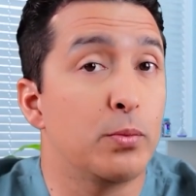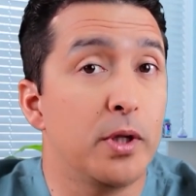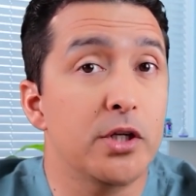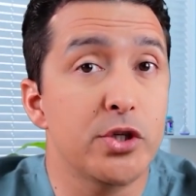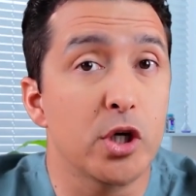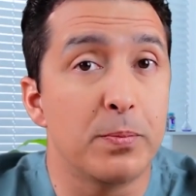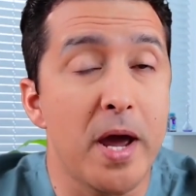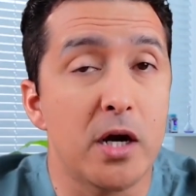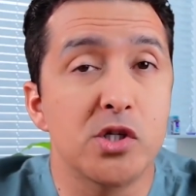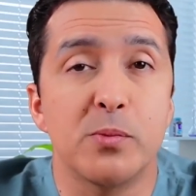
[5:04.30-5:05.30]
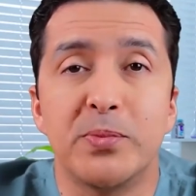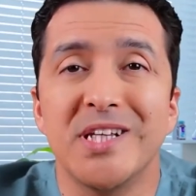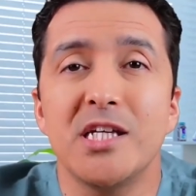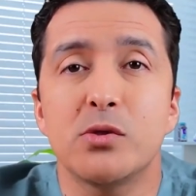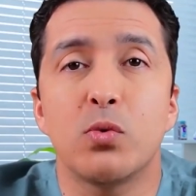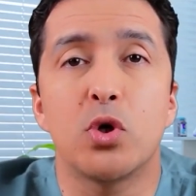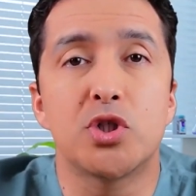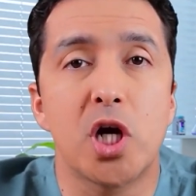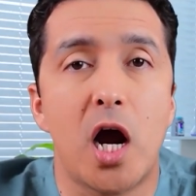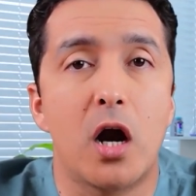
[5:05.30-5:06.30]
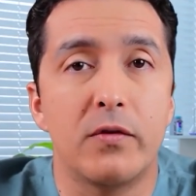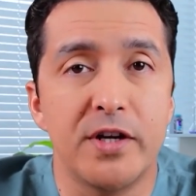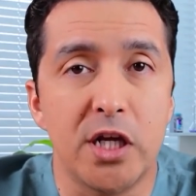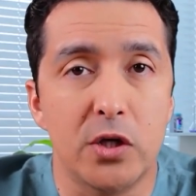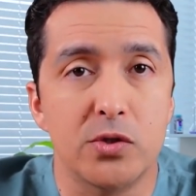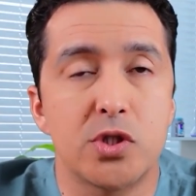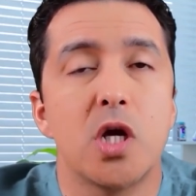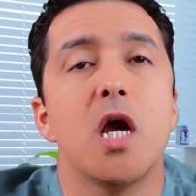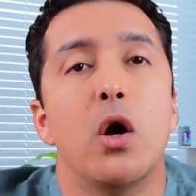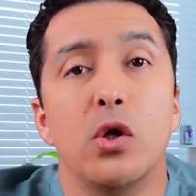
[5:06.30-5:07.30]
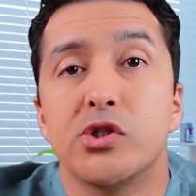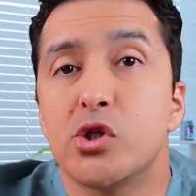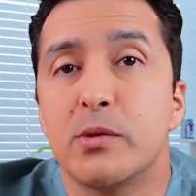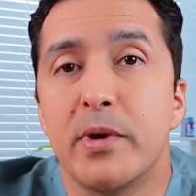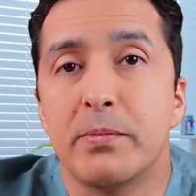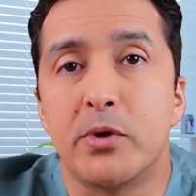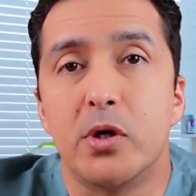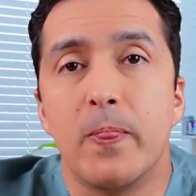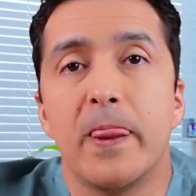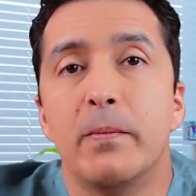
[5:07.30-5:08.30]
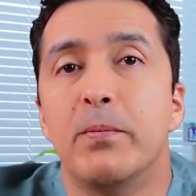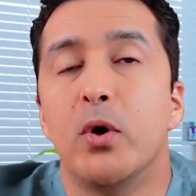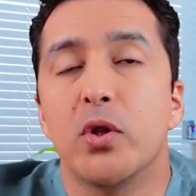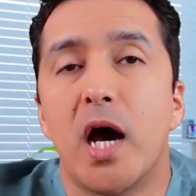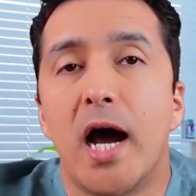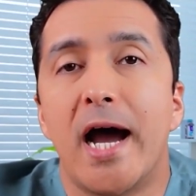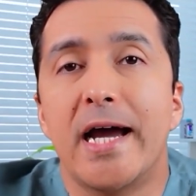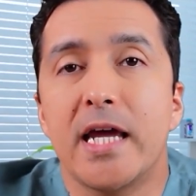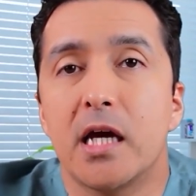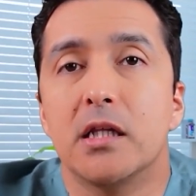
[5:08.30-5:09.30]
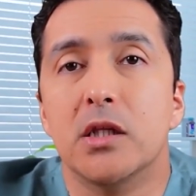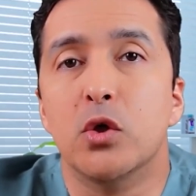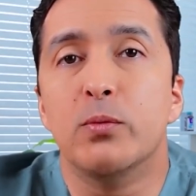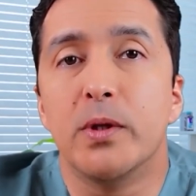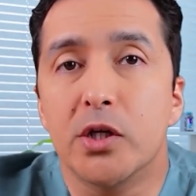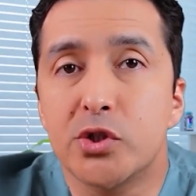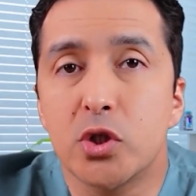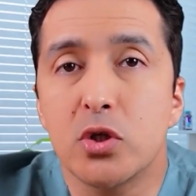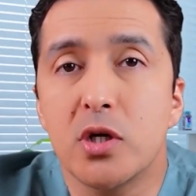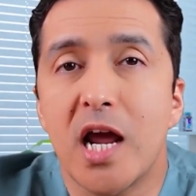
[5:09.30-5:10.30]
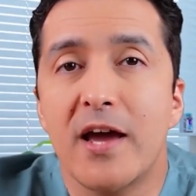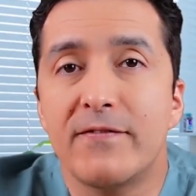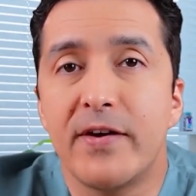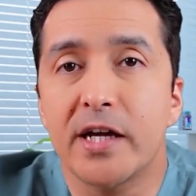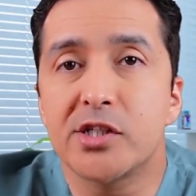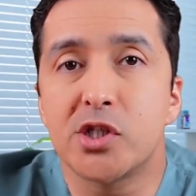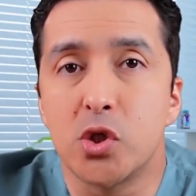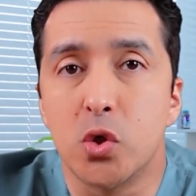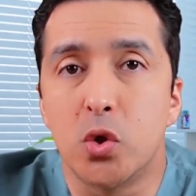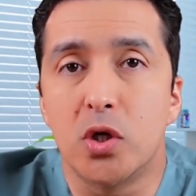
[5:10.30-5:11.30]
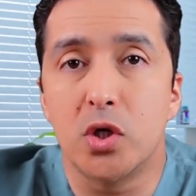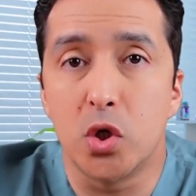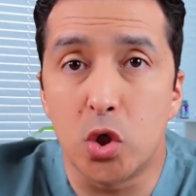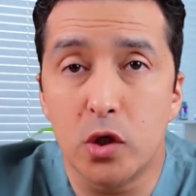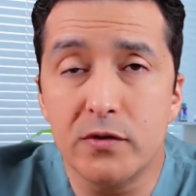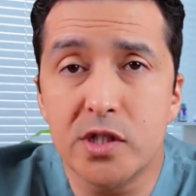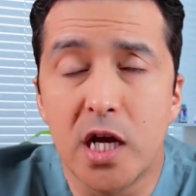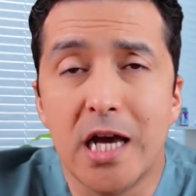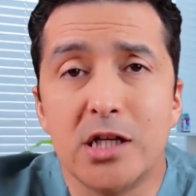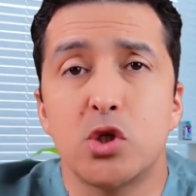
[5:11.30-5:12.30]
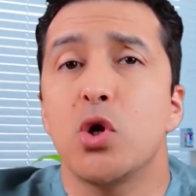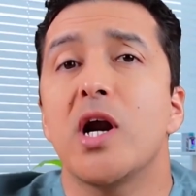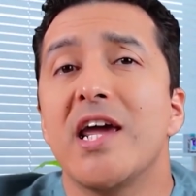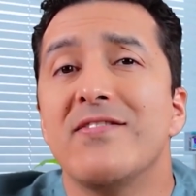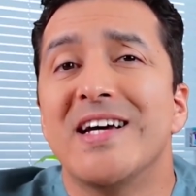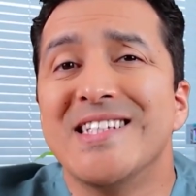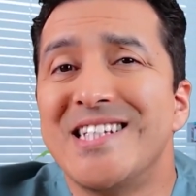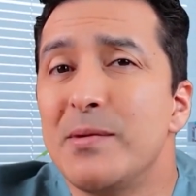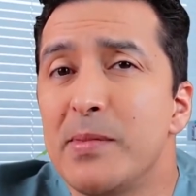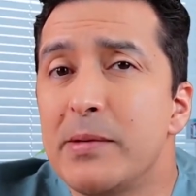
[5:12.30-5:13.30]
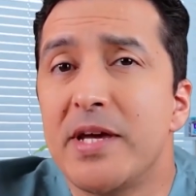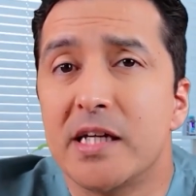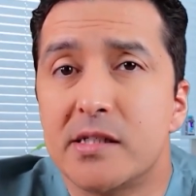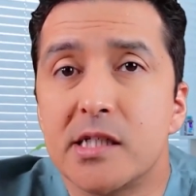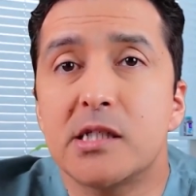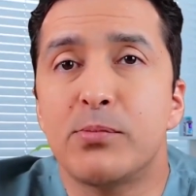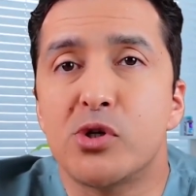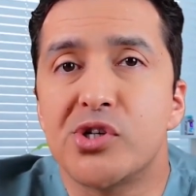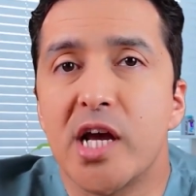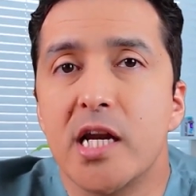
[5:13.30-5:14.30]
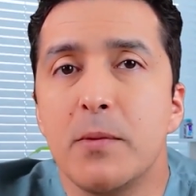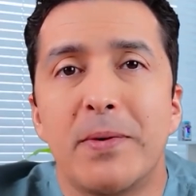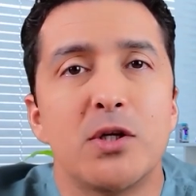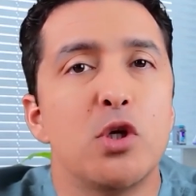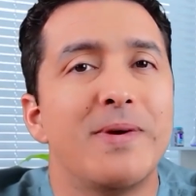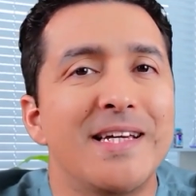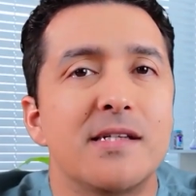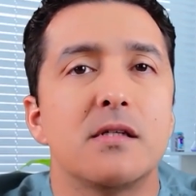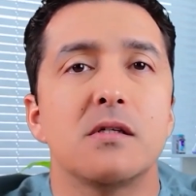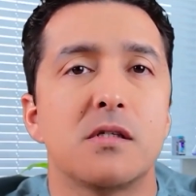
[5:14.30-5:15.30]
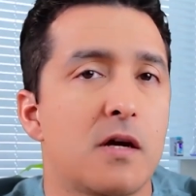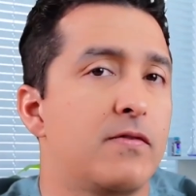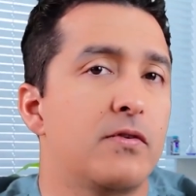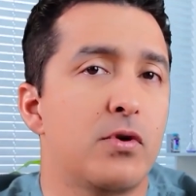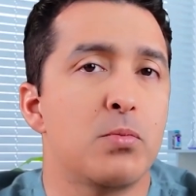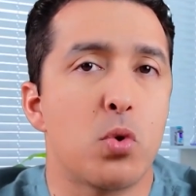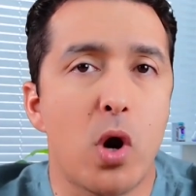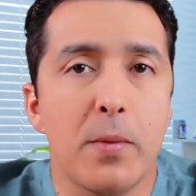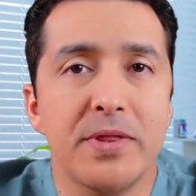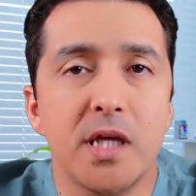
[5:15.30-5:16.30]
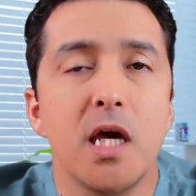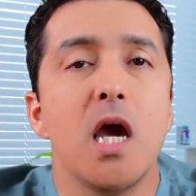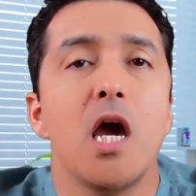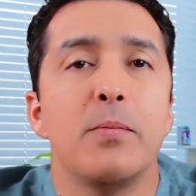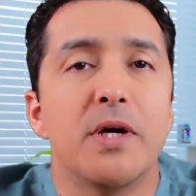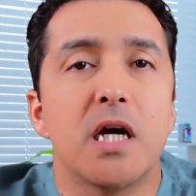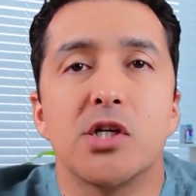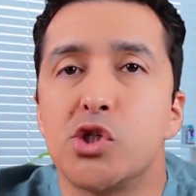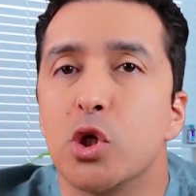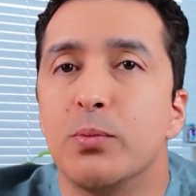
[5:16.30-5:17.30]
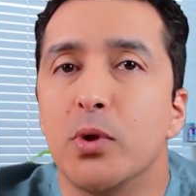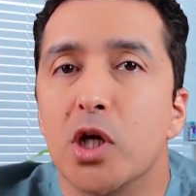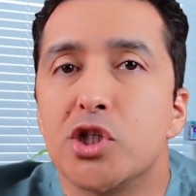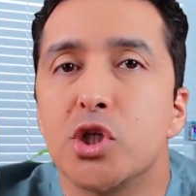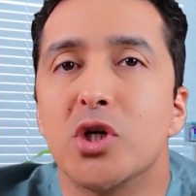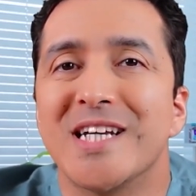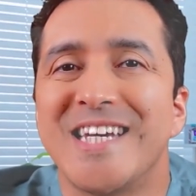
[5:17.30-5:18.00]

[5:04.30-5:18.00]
your blood sugar better, so please watch our videos. Also remember, both high and low blood sugar affects your nerves. So your A1C may be at 6%, but you may still suffer from neuropathy because your blood sugar